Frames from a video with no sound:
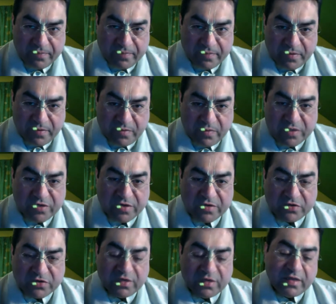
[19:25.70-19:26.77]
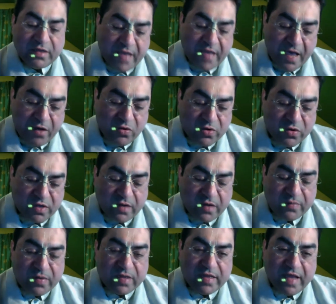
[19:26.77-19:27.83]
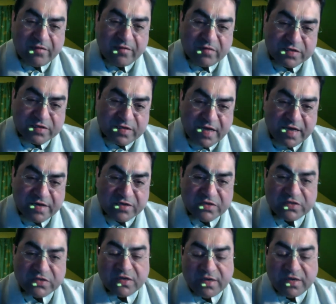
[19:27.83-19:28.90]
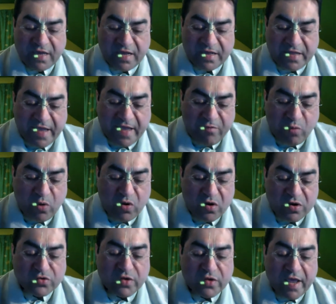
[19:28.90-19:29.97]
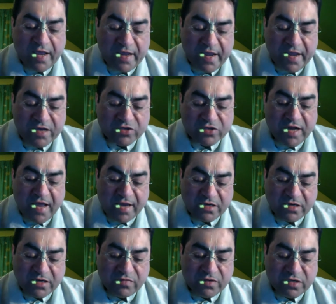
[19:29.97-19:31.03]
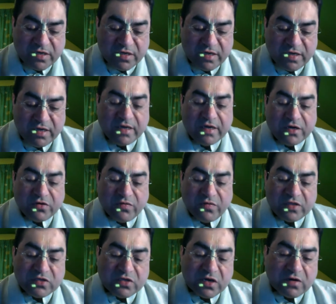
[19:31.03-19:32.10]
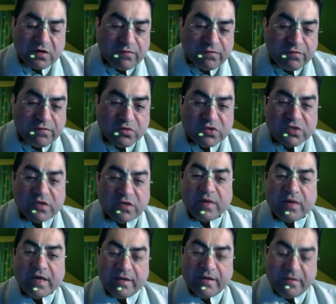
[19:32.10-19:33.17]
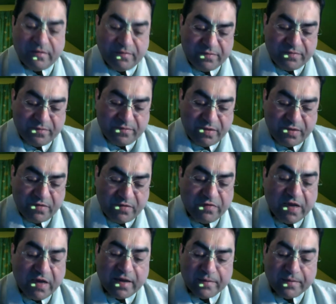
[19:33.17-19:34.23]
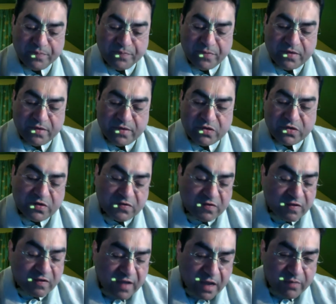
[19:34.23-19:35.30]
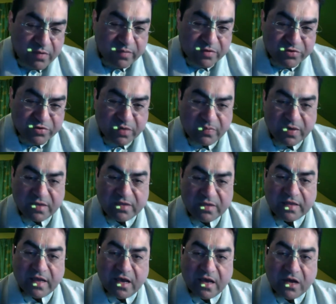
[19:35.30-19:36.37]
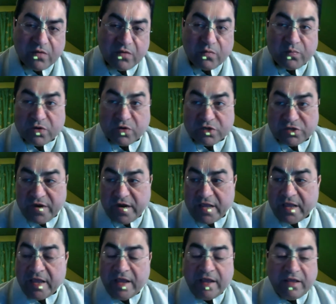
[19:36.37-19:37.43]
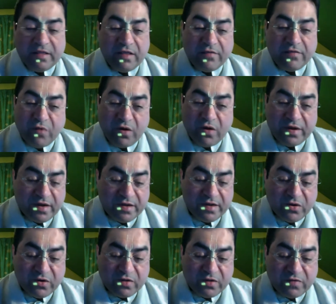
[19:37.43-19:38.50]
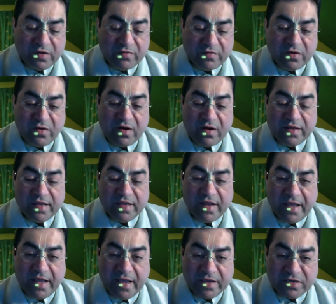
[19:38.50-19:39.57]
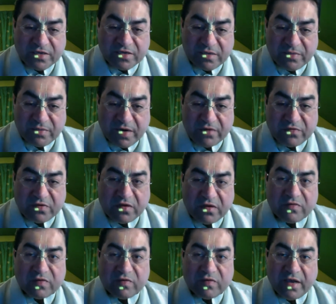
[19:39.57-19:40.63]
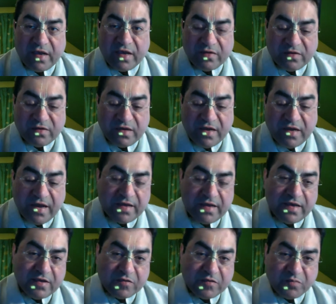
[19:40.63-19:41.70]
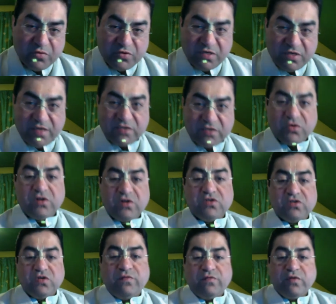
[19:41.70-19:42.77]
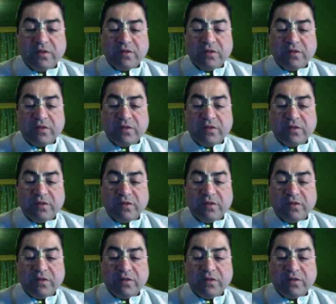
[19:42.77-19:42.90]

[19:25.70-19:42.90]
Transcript: which is their own karma and they have desires, and they want to engage in activity with certain fruits in mind. Phala. So this is karma mishra bhakti. They are prostrating, they're falling at the lotus feet of the Lord, they're engaging in some kind of service, they're engaging in yajnas, pujas, so on and so forth.